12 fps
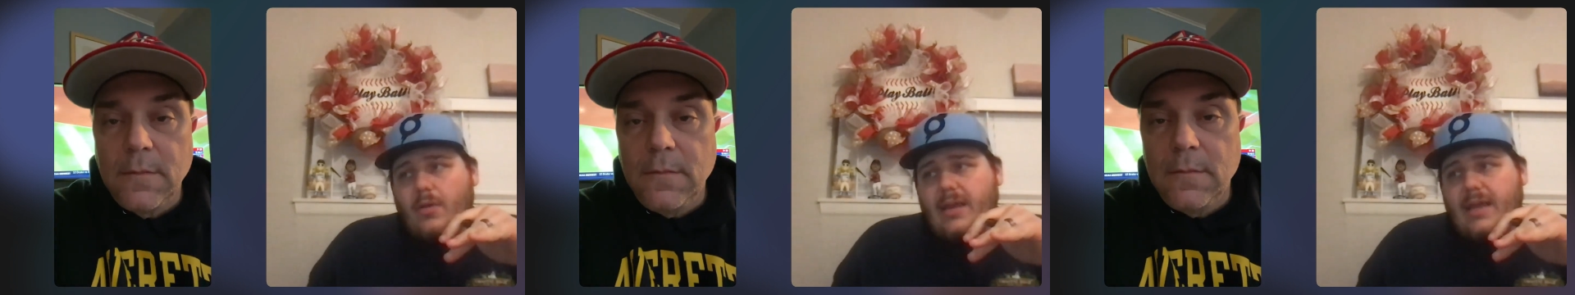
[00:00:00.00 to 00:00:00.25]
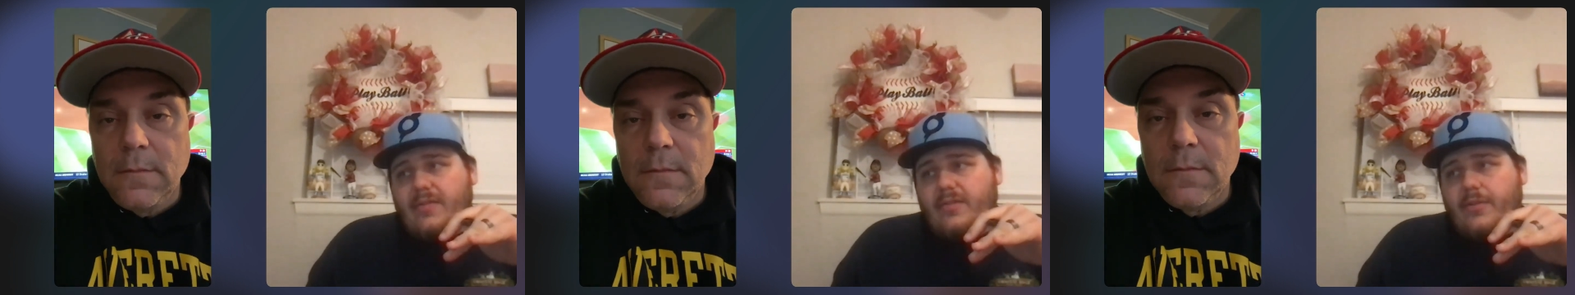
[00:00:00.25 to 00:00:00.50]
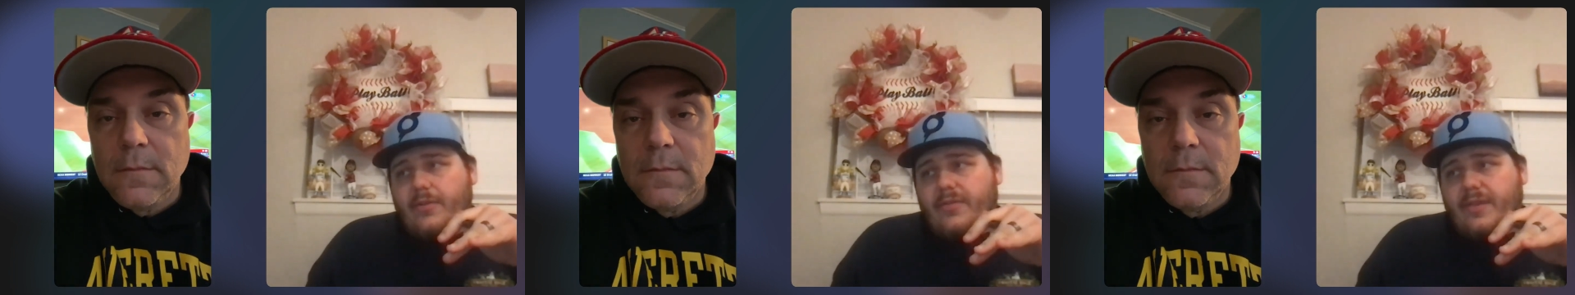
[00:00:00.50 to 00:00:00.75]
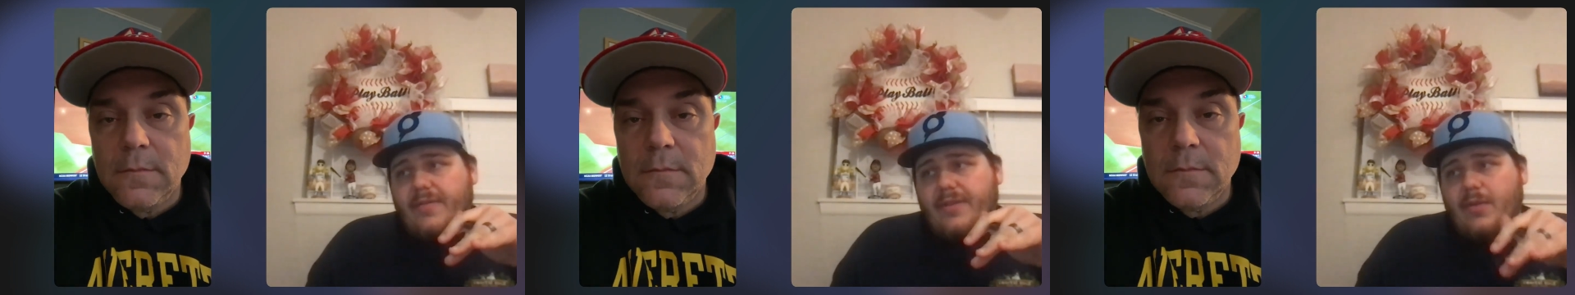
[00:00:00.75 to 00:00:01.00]
Speaker 1: when he hit
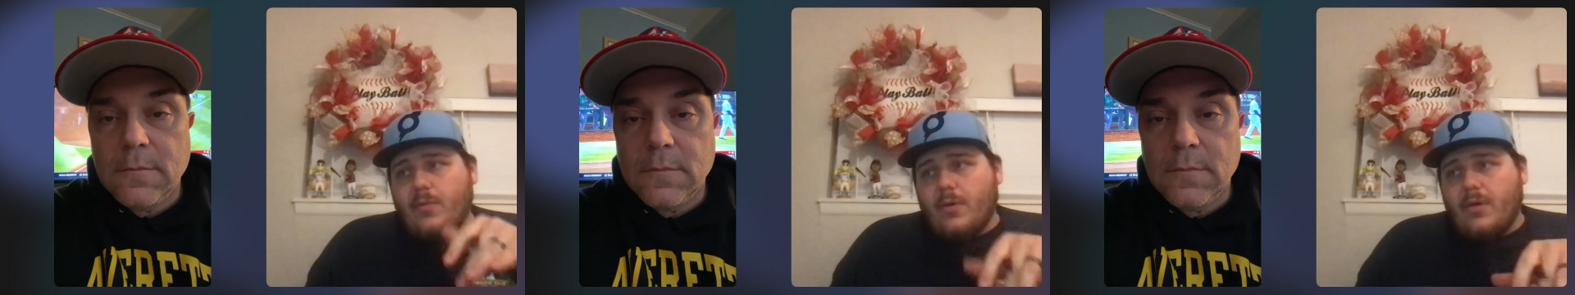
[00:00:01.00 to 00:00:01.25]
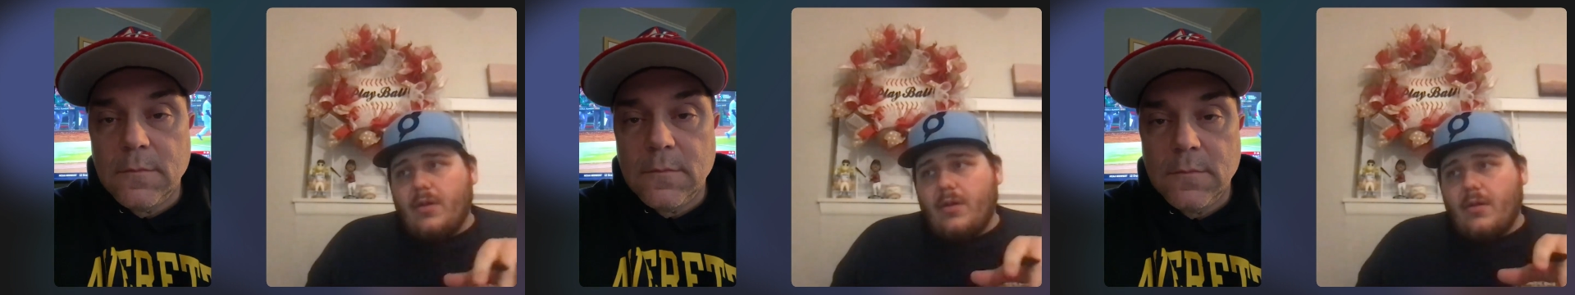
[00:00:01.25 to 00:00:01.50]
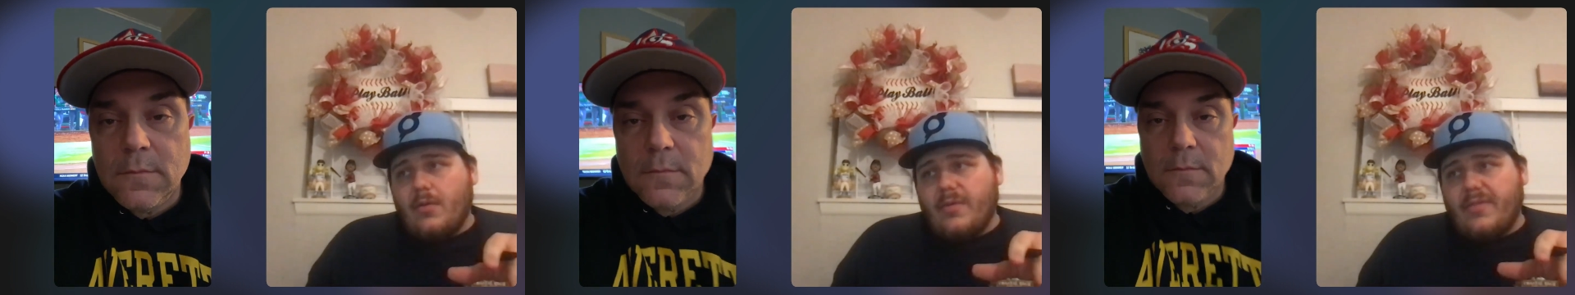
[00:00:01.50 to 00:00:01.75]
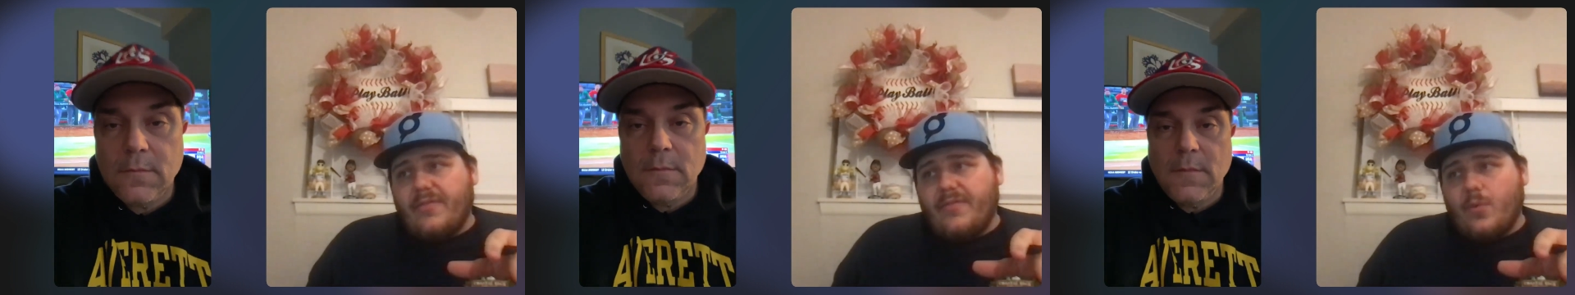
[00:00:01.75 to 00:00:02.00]
271
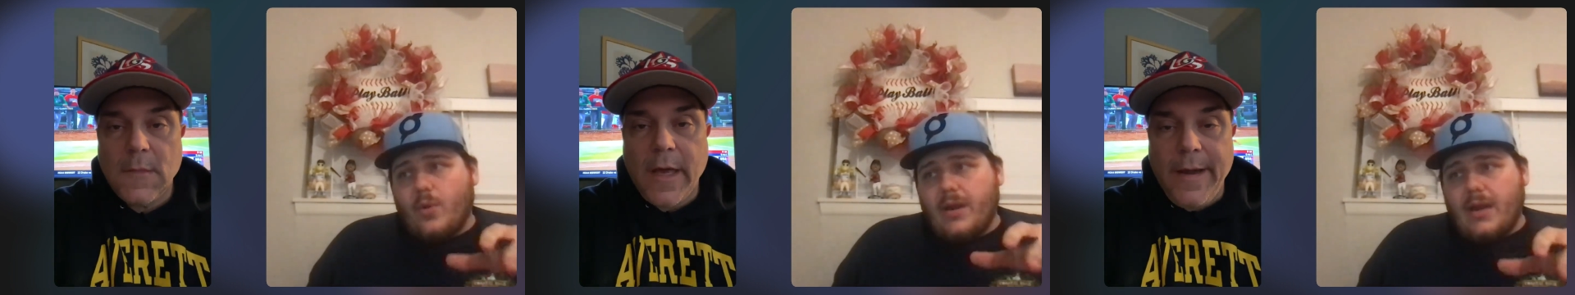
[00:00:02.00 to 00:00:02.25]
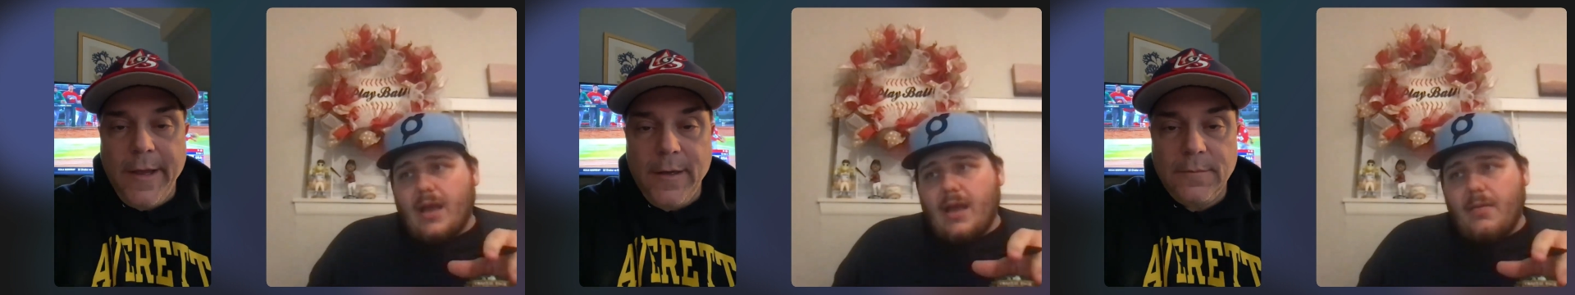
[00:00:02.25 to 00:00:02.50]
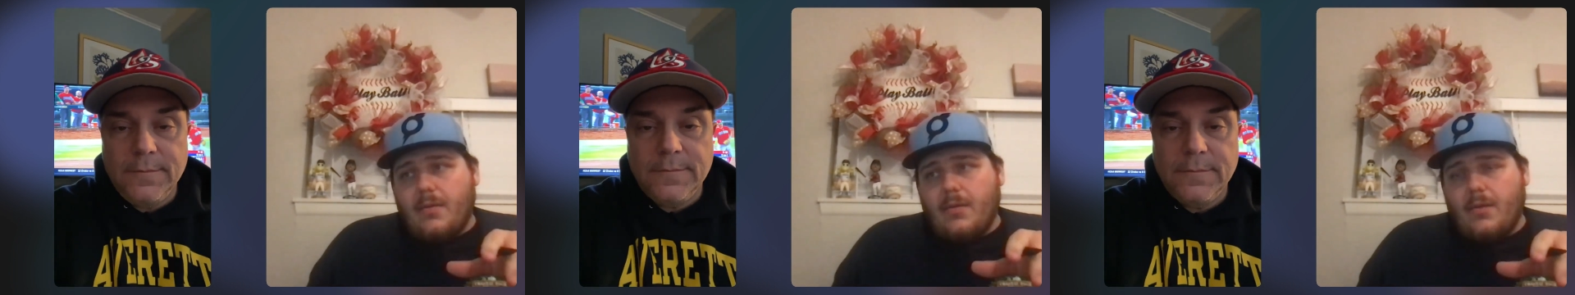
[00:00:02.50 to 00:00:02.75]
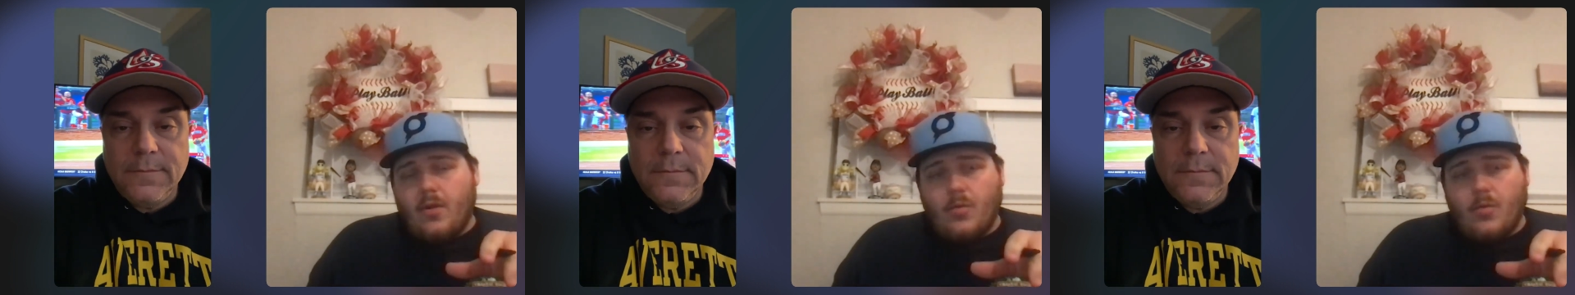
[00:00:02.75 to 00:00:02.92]
with 49